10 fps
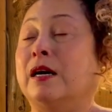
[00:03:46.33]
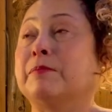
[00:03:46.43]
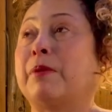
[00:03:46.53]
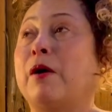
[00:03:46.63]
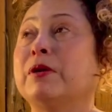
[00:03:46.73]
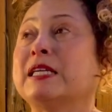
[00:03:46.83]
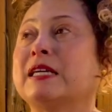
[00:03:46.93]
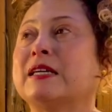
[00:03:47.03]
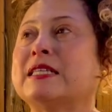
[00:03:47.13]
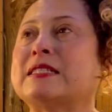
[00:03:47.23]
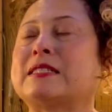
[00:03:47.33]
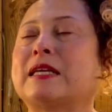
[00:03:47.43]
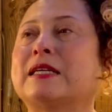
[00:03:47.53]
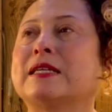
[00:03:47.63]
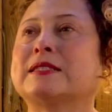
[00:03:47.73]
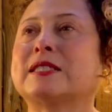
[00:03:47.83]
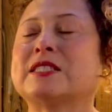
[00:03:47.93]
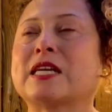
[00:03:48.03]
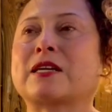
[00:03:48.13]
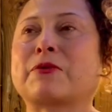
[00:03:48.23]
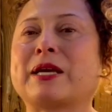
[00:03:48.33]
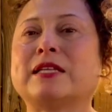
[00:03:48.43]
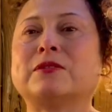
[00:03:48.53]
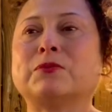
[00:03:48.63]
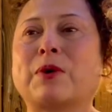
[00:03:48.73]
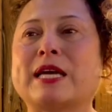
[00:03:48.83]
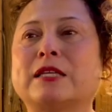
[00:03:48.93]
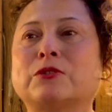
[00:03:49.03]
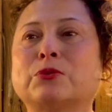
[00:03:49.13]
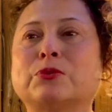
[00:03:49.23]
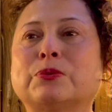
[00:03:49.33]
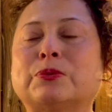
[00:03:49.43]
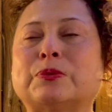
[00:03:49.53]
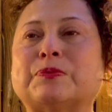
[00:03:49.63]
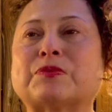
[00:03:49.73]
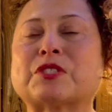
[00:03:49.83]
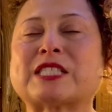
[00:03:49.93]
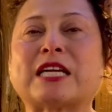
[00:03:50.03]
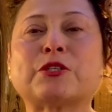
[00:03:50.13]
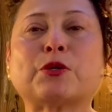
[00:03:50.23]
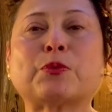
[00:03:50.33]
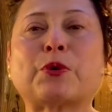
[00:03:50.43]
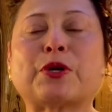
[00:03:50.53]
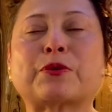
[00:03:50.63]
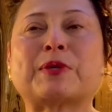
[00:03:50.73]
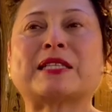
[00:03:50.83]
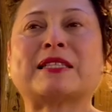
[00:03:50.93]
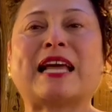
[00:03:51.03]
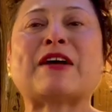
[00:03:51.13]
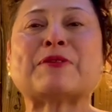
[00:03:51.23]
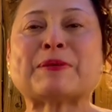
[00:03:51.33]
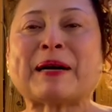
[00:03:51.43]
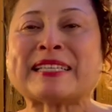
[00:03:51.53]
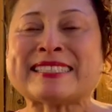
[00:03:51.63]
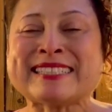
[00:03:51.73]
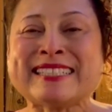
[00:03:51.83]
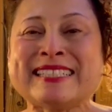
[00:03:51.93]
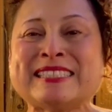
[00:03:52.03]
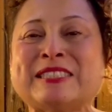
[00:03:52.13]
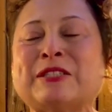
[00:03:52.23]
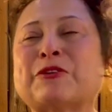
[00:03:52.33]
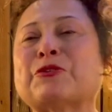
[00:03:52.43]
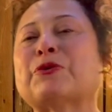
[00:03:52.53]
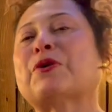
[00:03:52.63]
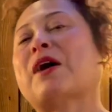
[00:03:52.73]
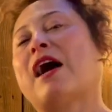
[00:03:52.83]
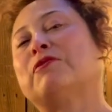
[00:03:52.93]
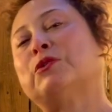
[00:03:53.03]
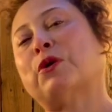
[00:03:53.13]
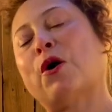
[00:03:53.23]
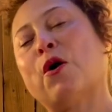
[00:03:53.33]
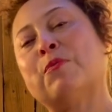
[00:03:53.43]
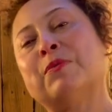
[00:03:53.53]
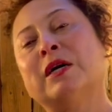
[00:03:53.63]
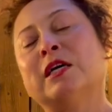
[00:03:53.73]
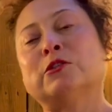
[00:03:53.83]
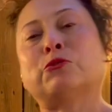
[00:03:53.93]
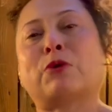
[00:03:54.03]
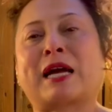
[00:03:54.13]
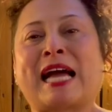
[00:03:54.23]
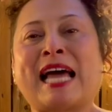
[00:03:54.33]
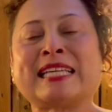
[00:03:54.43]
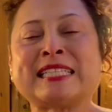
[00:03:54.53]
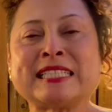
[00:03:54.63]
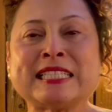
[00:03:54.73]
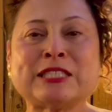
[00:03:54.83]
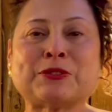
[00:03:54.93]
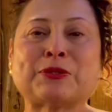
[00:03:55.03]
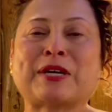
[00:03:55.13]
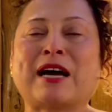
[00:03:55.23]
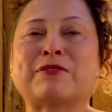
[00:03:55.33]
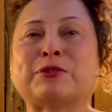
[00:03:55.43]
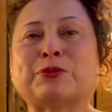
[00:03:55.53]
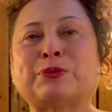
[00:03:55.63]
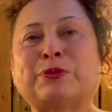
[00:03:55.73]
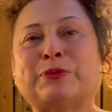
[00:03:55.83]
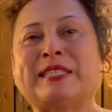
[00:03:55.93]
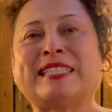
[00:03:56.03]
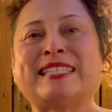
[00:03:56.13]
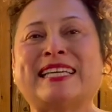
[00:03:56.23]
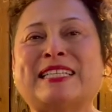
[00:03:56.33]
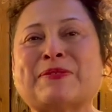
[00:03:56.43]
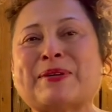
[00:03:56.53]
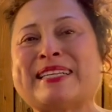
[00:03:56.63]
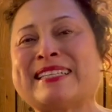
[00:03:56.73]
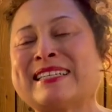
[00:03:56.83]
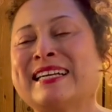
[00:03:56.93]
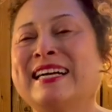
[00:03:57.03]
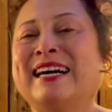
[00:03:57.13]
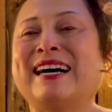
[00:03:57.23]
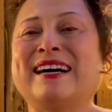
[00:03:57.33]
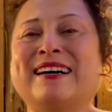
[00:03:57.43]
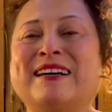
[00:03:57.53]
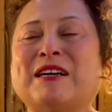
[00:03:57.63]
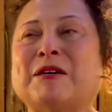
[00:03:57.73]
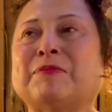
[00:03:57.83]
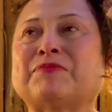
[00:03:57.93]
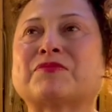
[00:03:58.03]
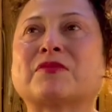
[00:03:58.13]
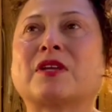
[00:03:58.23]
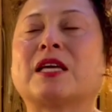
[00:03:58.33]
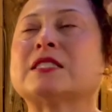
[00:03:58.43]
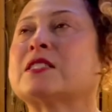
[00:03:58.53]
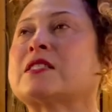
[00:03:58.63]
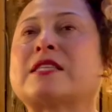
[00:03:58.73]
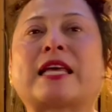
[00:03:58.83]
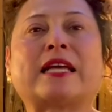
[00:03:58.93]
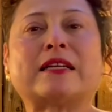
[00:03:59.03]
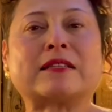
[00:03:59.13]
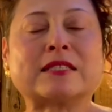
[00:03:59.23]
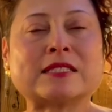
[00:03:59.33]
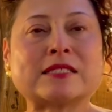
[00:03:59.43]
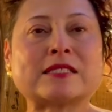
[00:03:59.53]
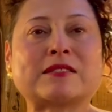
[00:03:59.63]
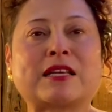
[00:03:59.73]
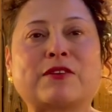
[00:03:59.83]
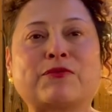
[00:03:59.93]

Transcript: Public art is such a great way to share your work with everybody. You don't have to come to a gallery, you don't have to be anywhere. It's just there. It's just there